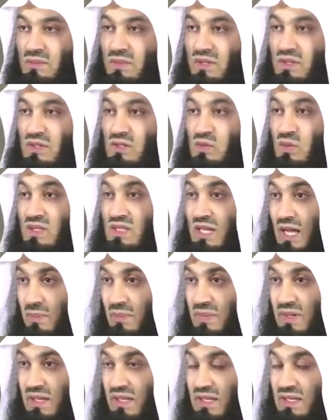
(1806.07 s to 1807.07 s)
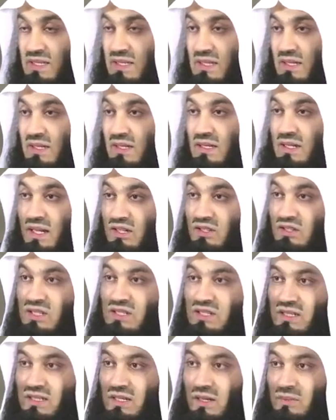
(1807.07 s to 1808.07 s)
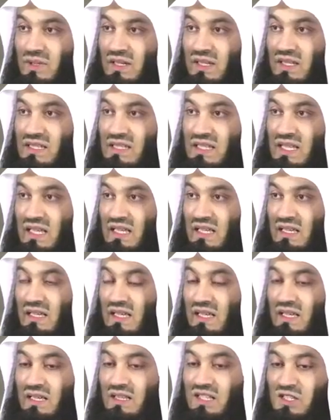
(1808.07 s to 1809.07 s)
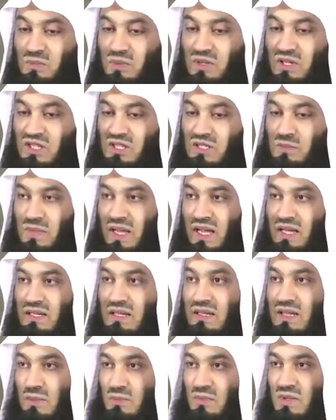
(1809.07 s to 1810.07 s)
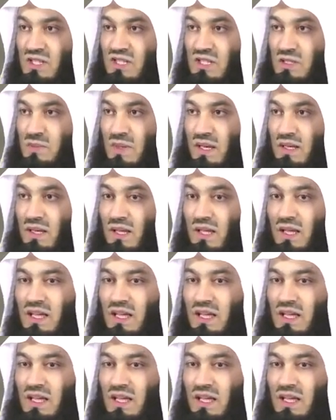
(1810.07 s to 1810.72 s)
because what's happening is countries are coming and saying, this preacher's banned, that preacher's banned.